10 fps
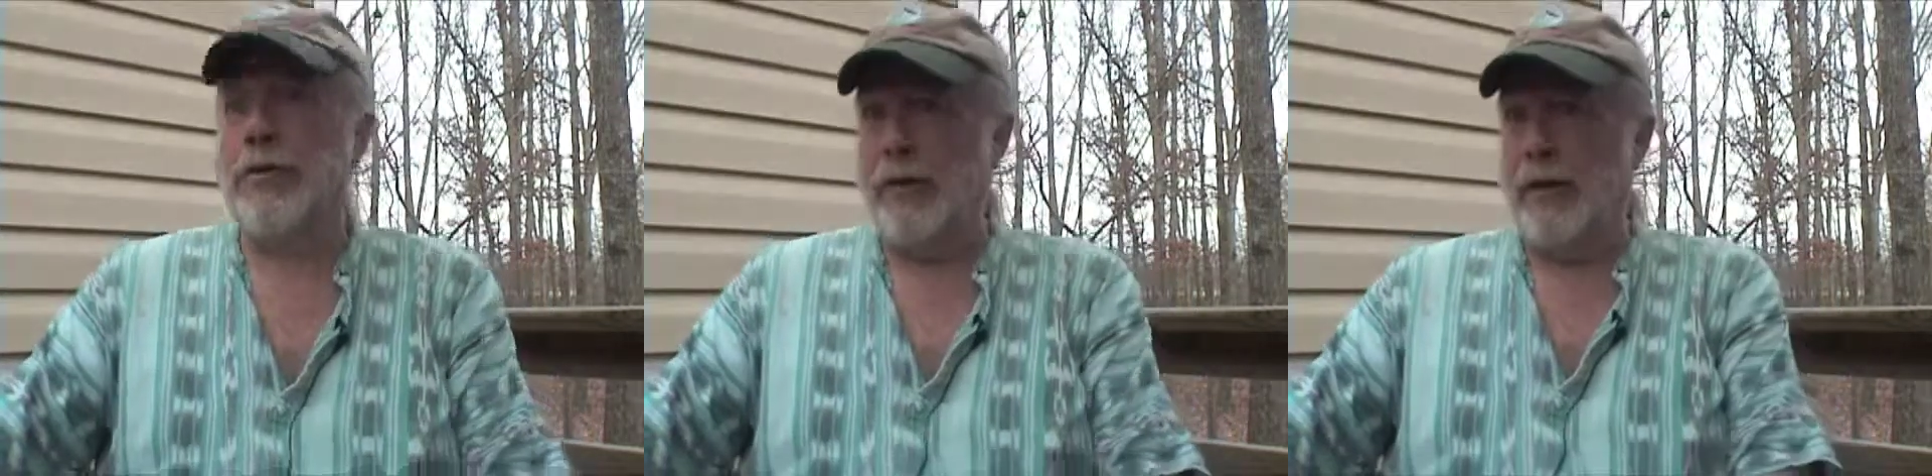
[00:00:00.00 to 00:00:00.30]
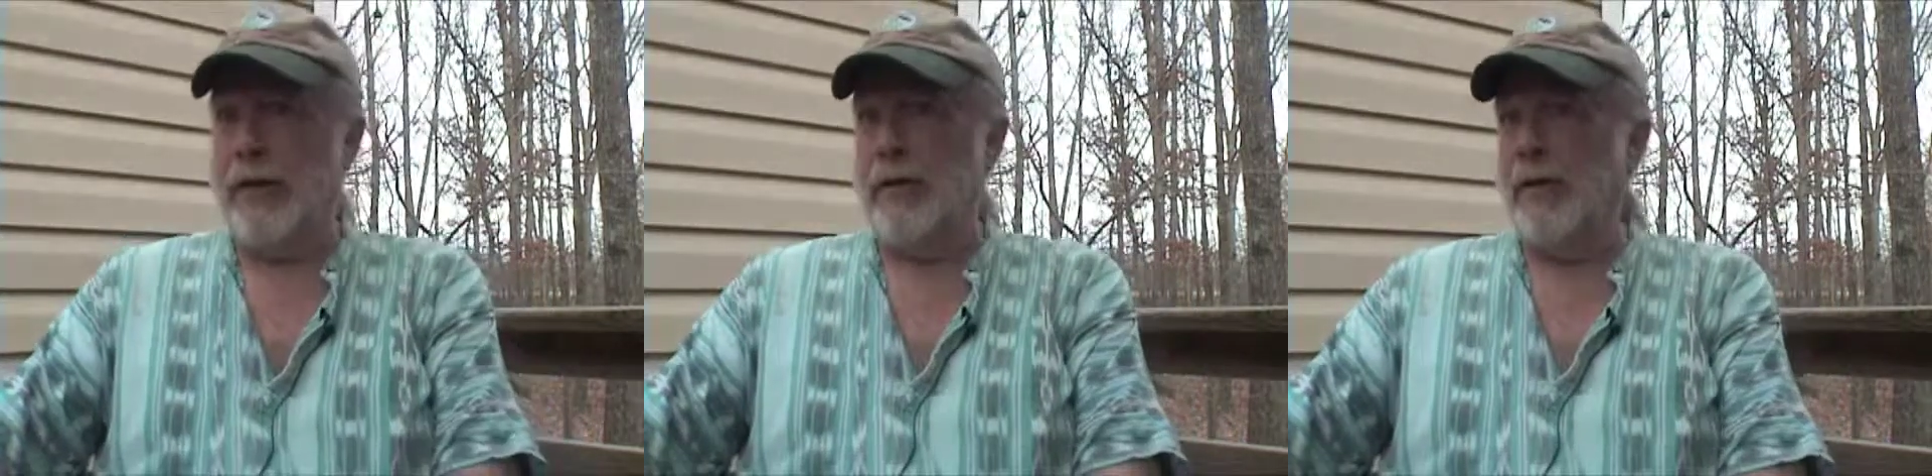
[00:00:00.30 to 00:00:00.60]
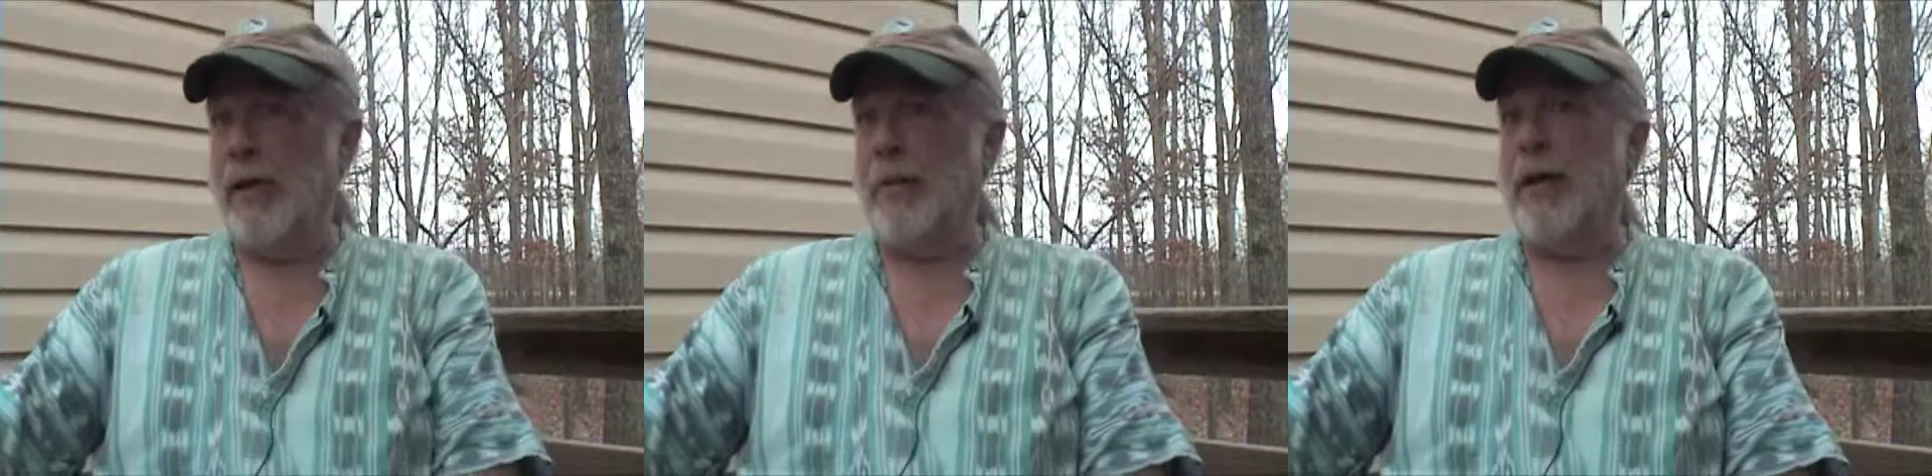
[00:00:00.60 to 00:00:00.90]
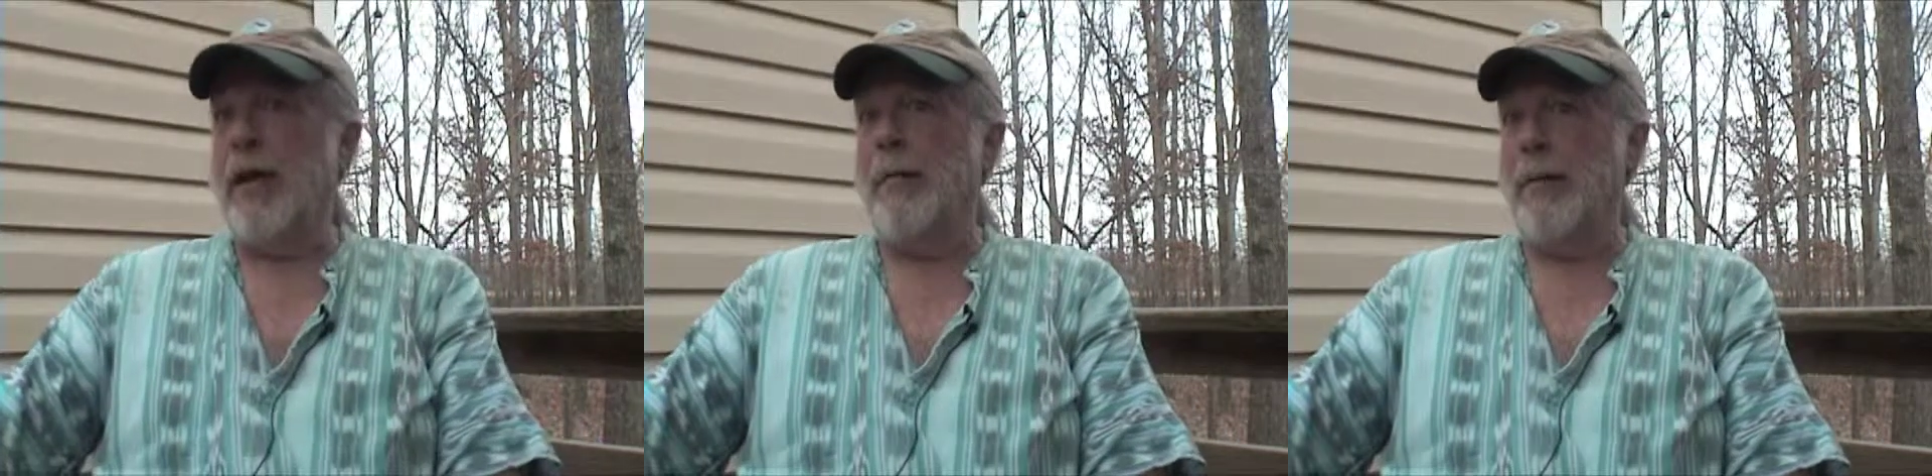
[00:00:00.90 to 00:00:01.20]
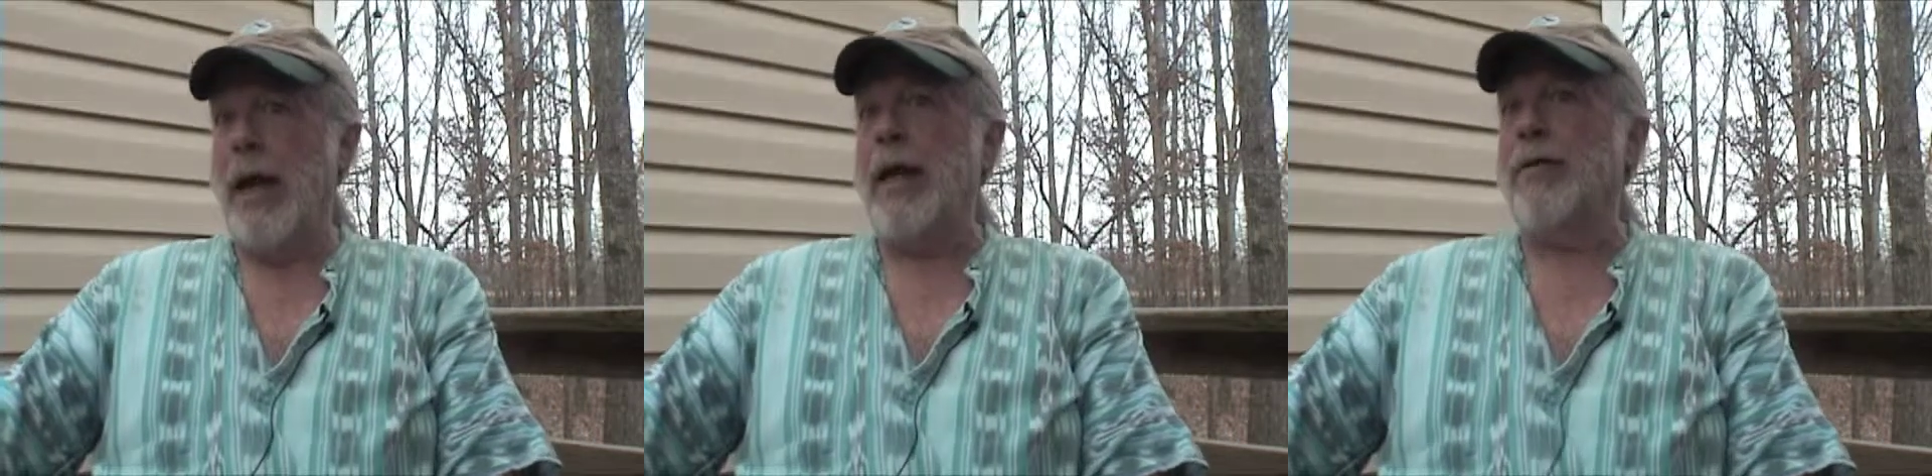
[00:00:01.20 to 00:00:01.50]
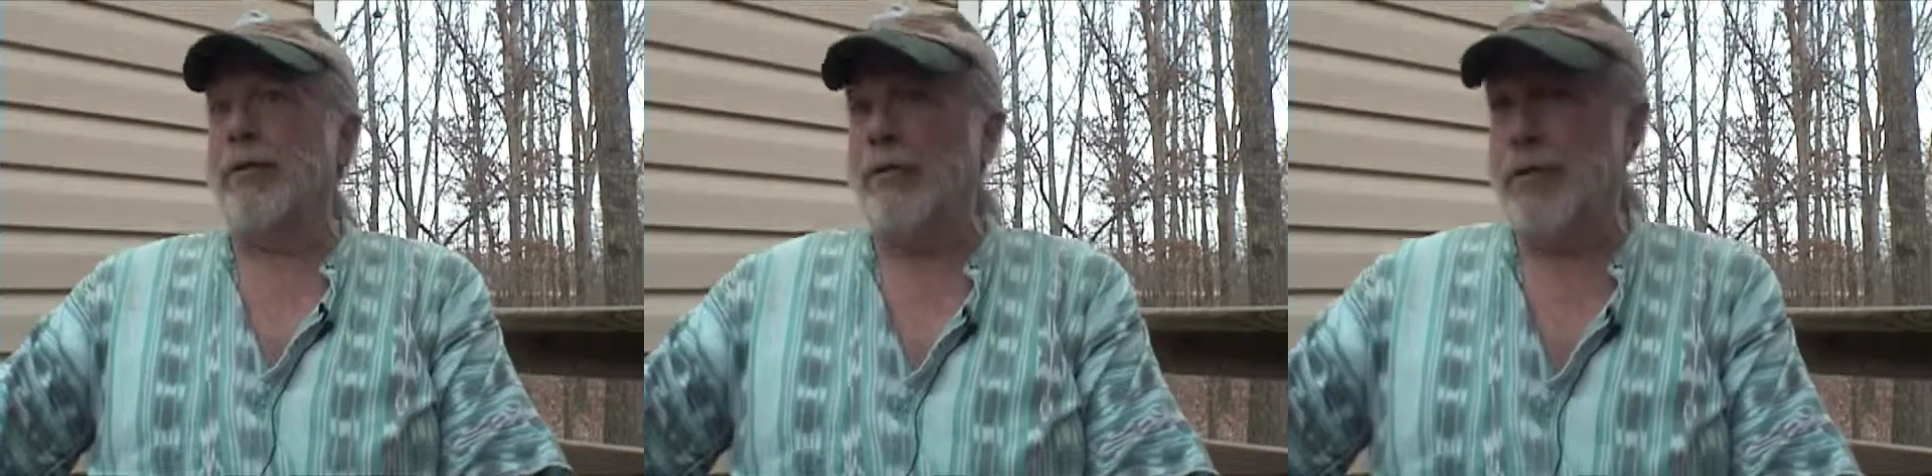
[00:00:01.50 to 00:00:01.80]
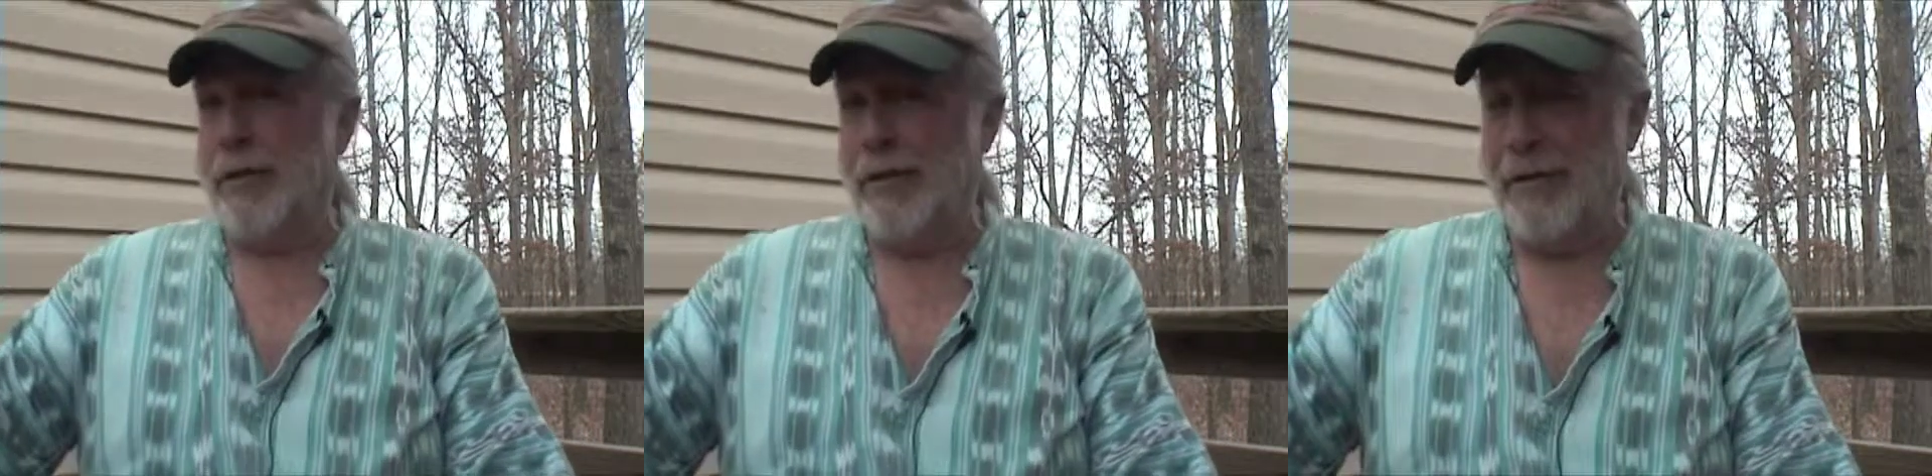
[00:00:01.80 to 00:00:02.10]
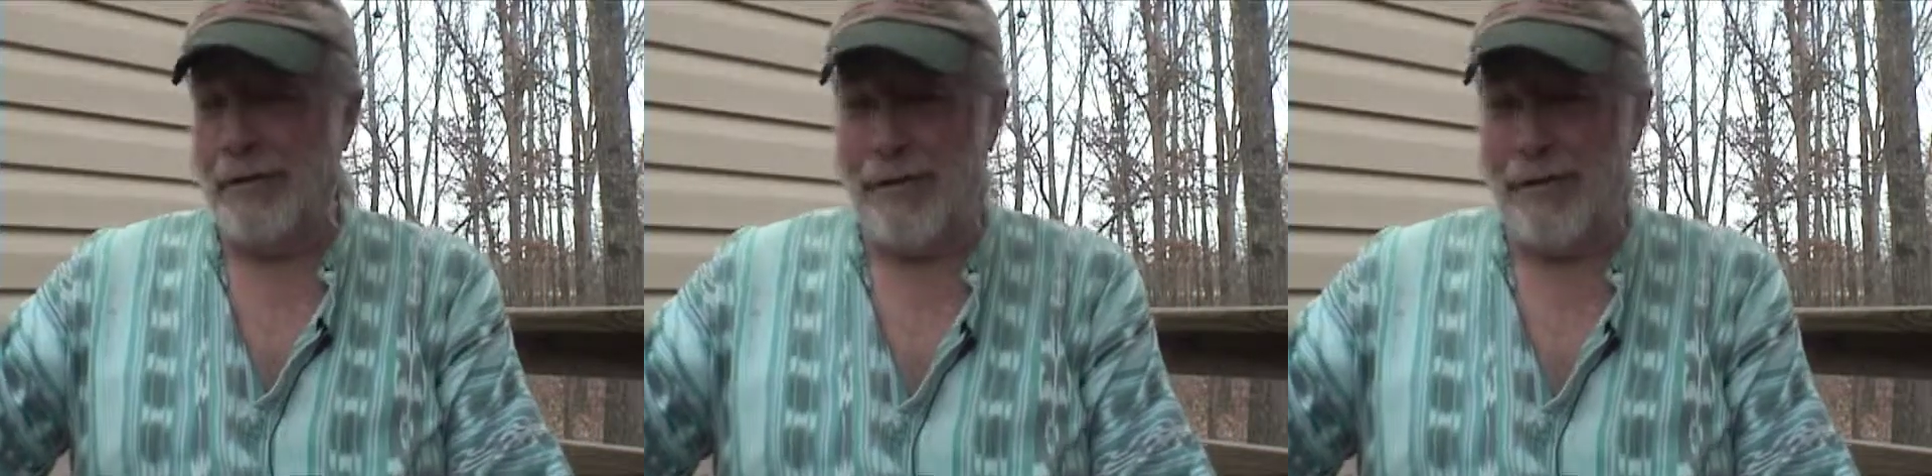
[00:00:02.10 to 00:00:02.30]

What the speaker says: Street and become bankers,